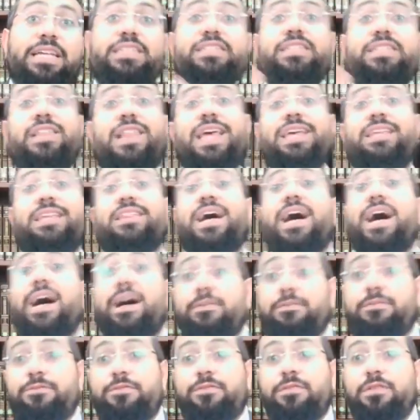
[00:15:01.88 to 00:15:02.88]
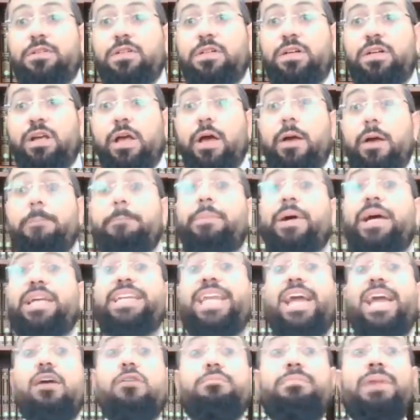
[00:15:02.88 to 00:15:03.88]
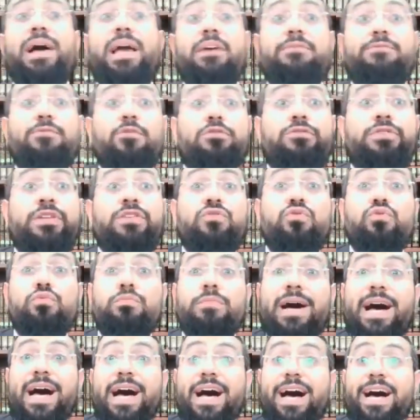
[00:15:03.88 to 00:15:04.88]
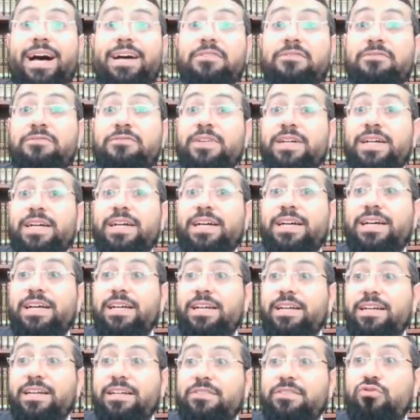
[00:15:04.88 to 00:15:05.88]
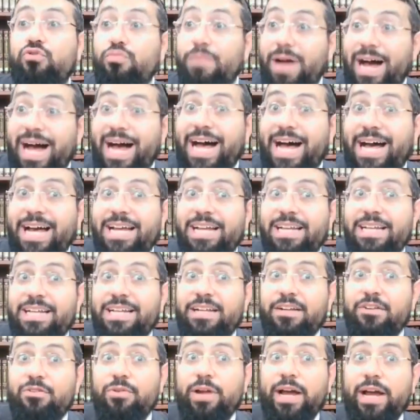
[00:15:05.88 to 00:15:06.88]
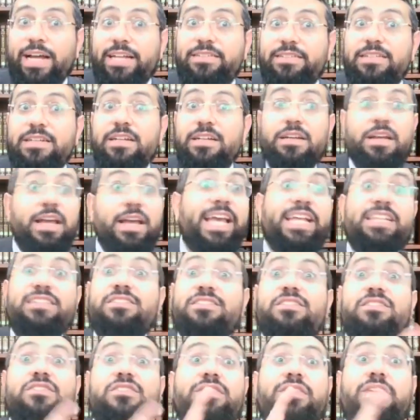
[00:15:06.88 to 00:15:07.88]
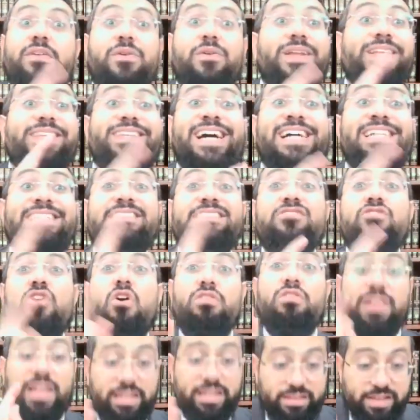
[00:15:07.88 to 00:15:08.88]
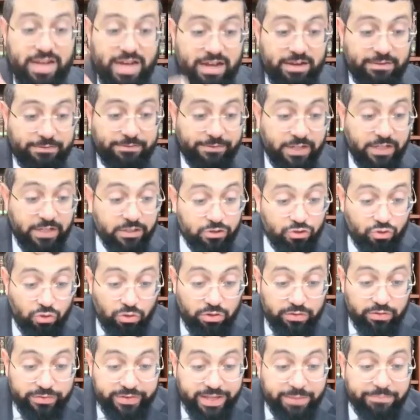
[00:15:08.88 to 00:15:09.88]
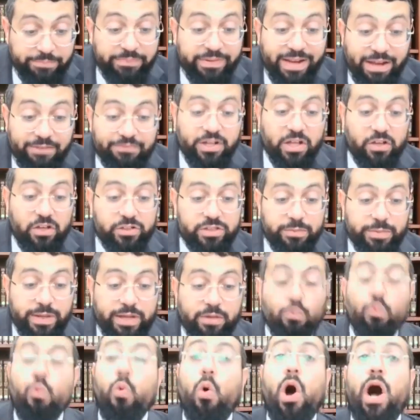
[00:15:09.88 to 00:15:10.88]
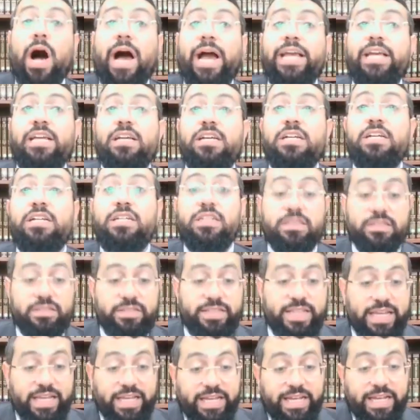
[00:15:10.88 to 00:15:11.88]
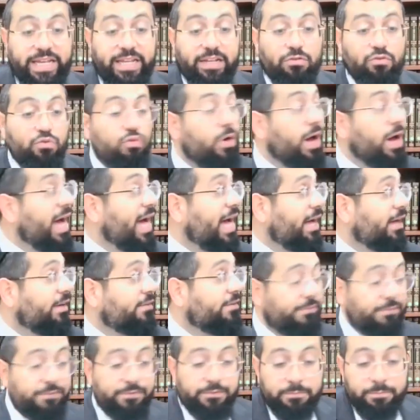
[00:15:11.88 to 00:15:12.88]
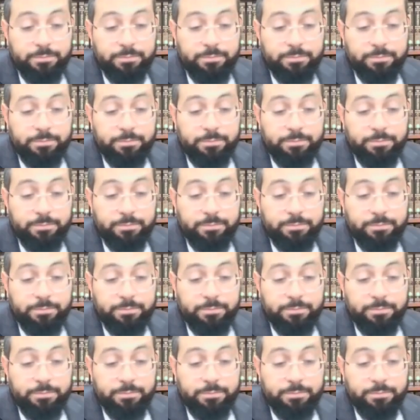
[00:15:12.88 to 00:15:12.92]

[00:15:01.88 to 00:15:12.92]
is like the Av. By now, by Avot Tumah of uh, Tumah, right? It's Tolada is not like the Av. Toladim lav kayotzemen. Why? The ilu Av